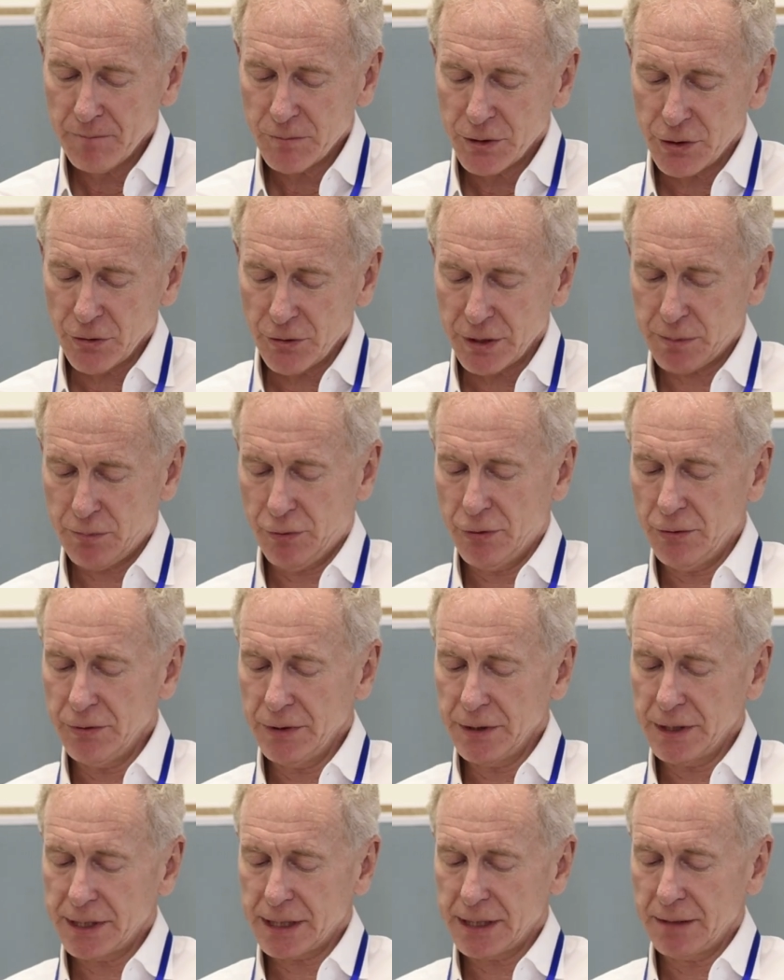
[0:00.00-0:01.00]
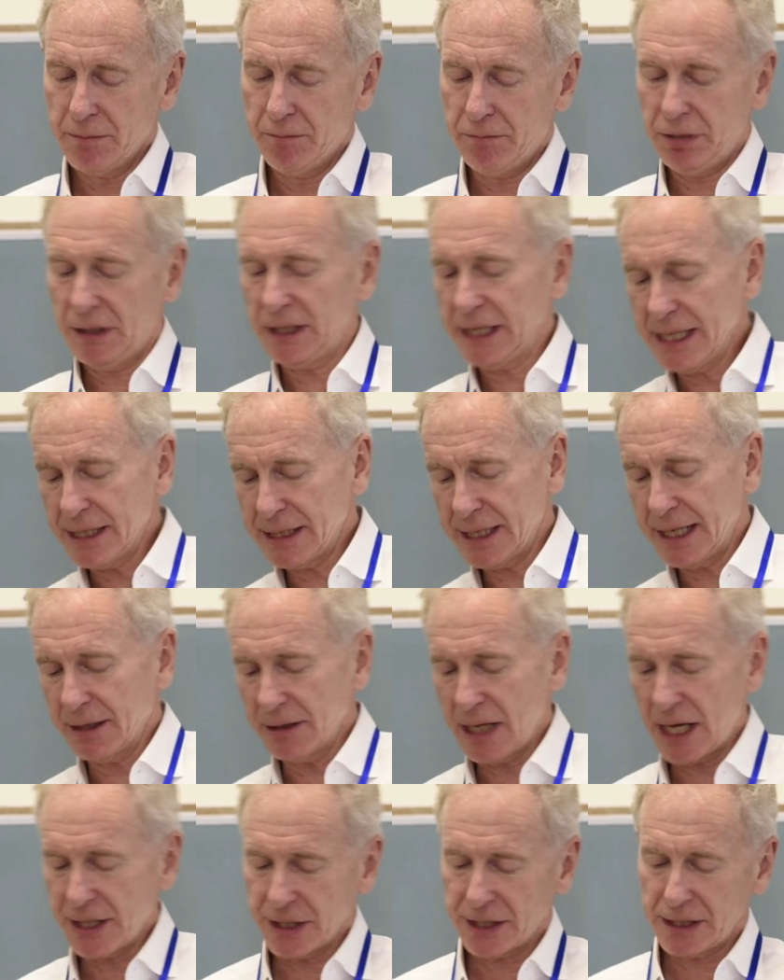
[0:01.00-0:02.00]
jurisprudence, policing,
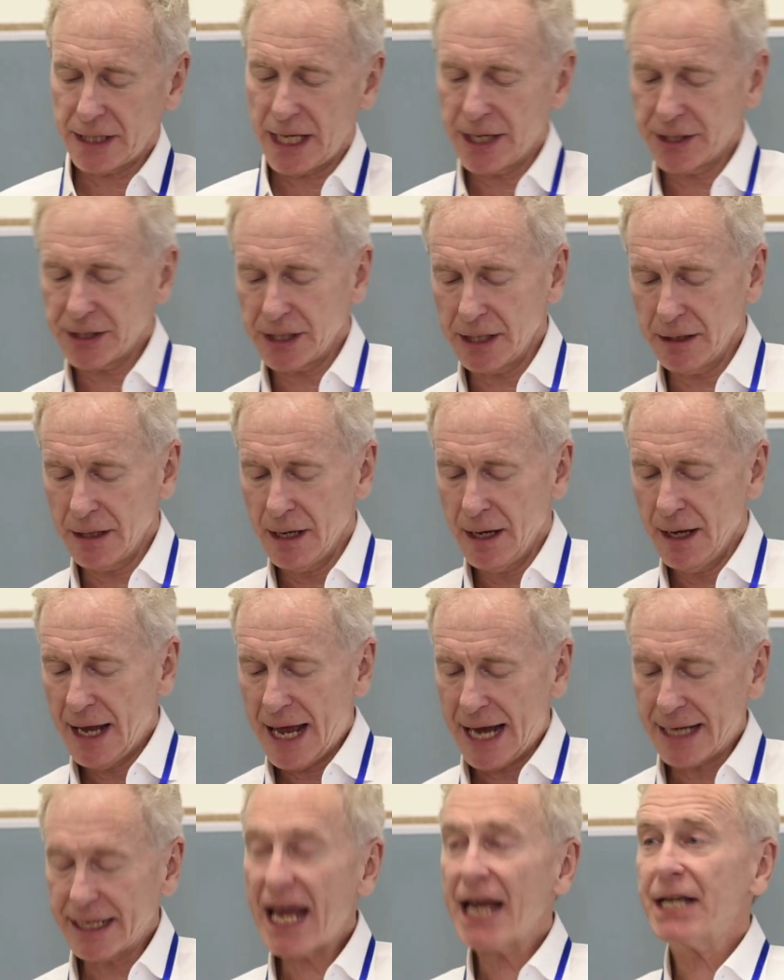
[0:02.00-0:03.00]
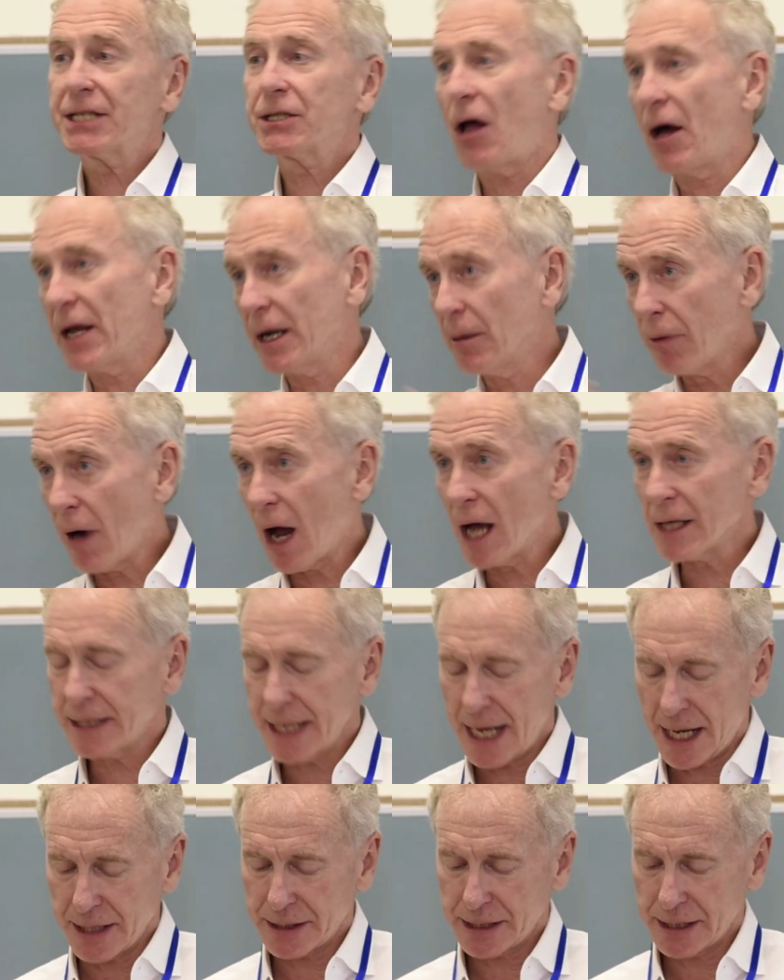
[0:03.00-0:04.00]
legislation, and case law in a broad
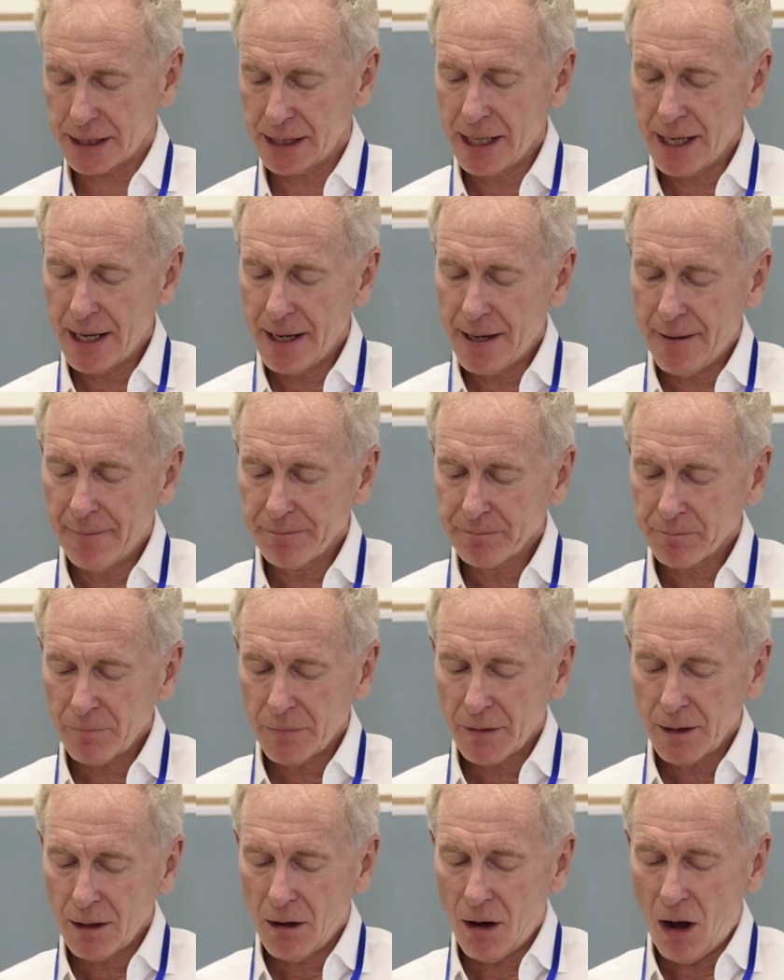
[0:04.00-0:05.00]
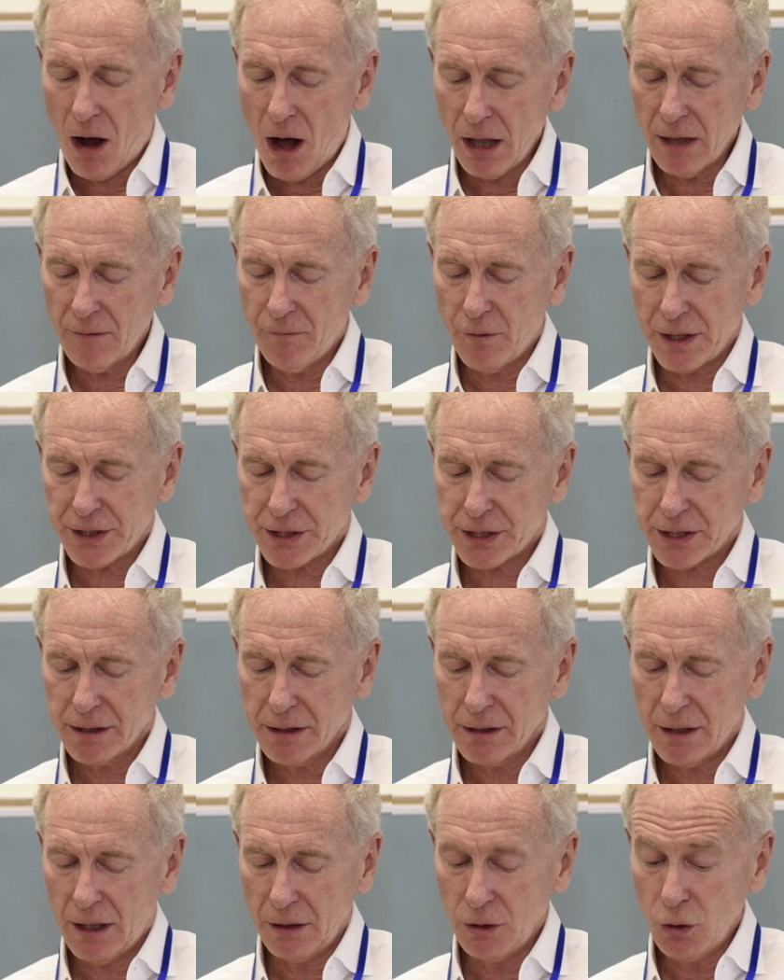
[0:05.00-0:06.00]
sense, all of which
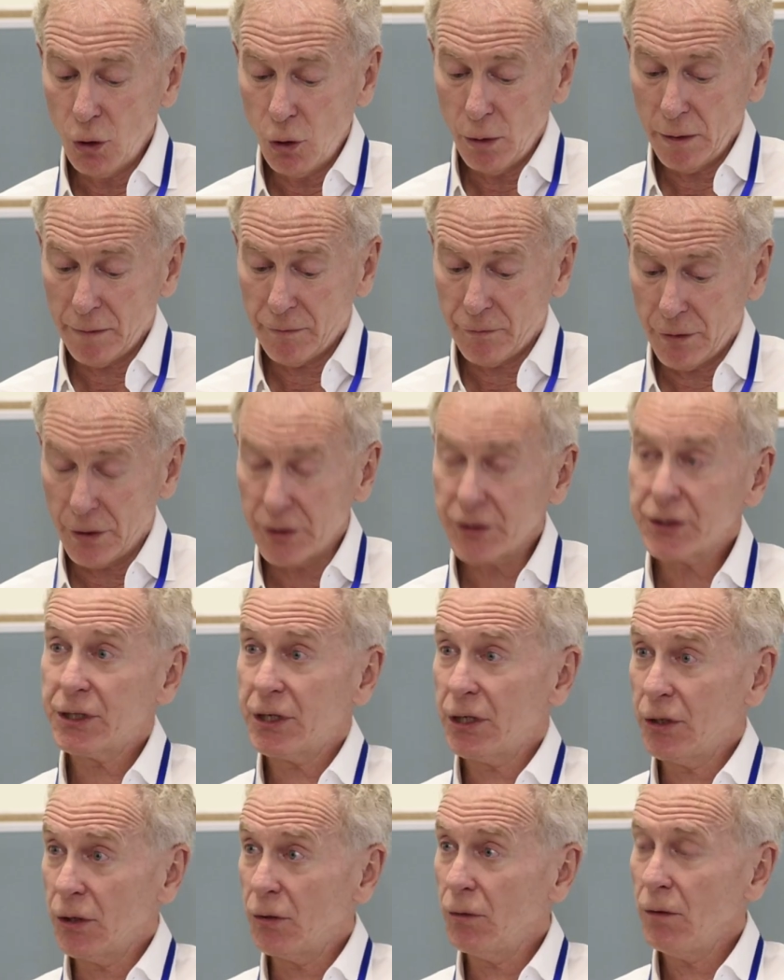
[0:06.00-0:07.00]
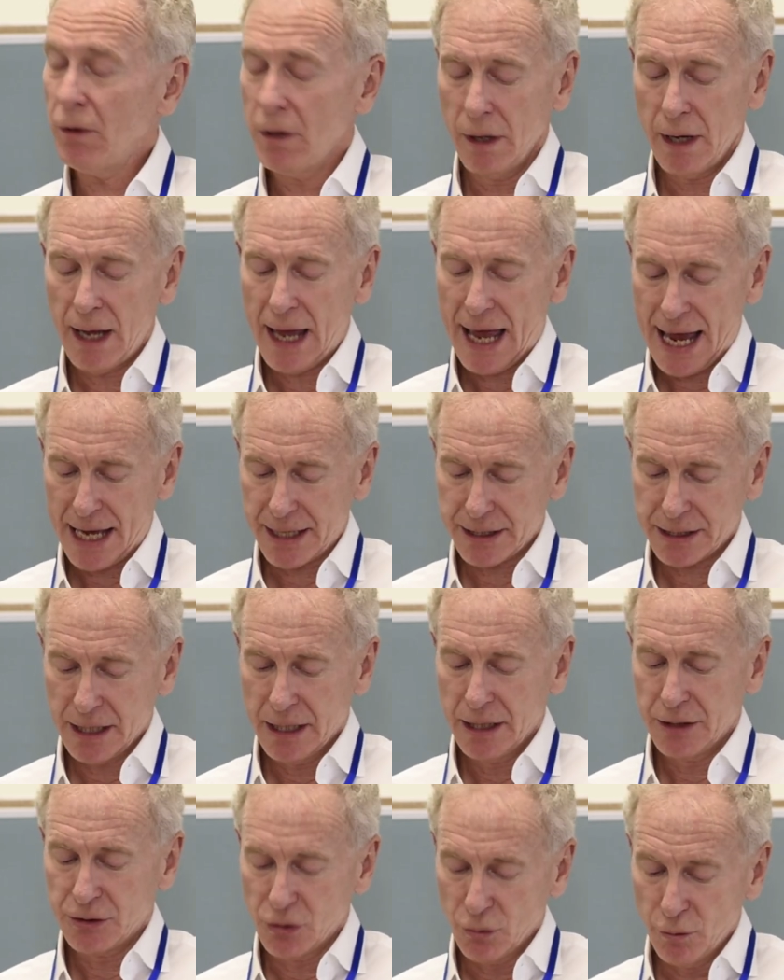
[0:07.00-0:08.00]
Ellul refers to as
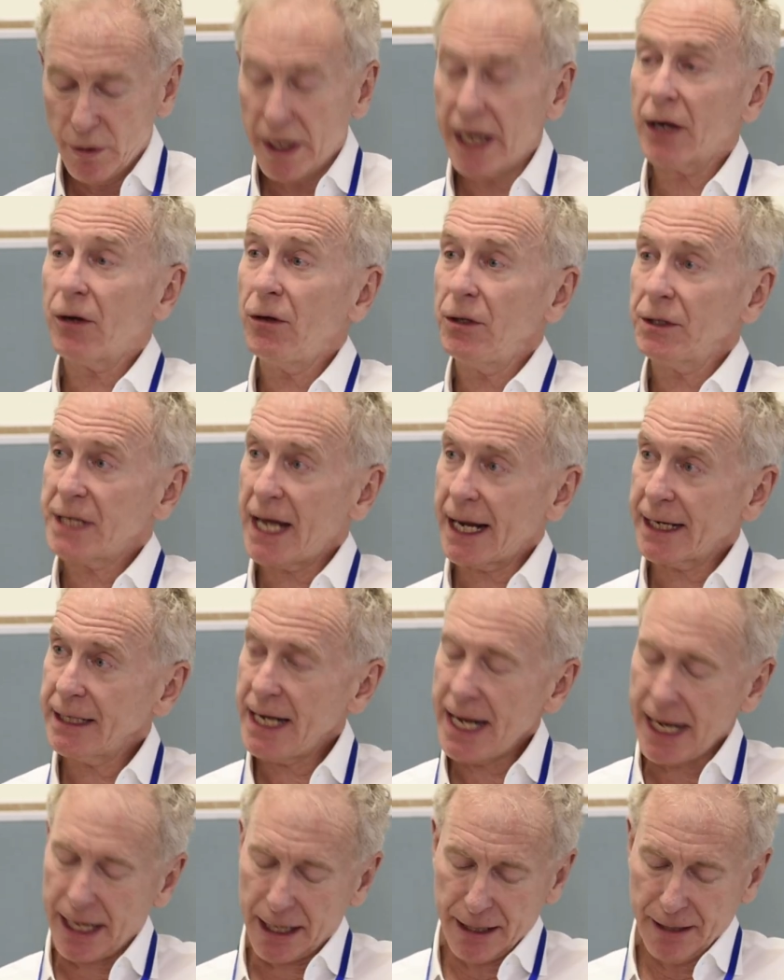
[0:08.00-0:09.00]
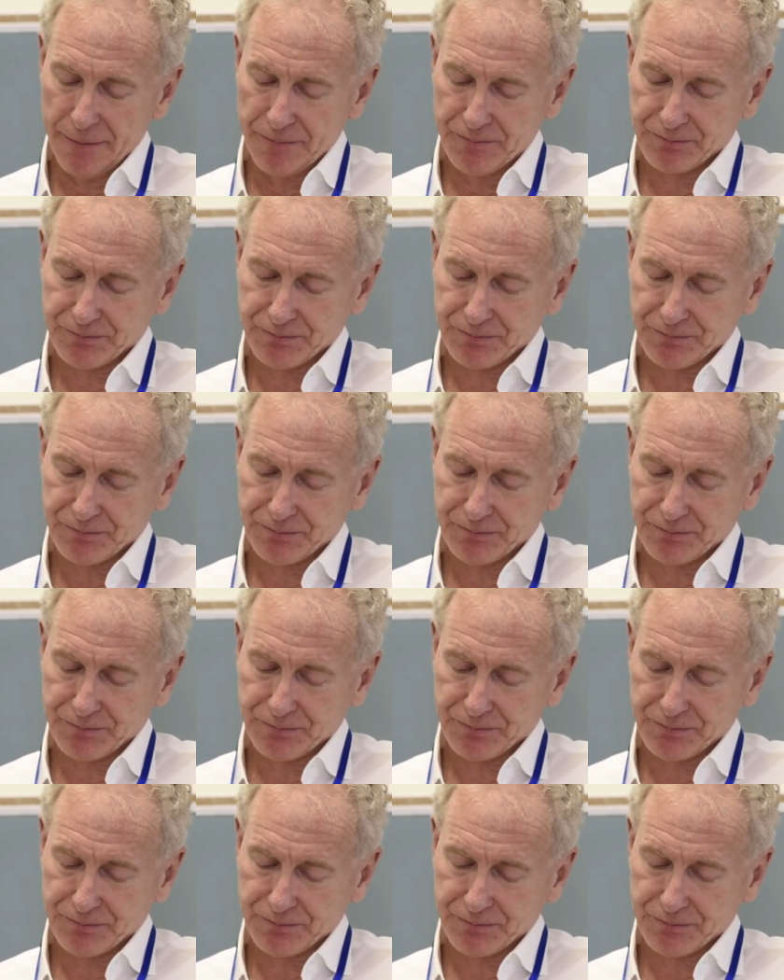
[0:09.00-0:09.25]
juridical technique.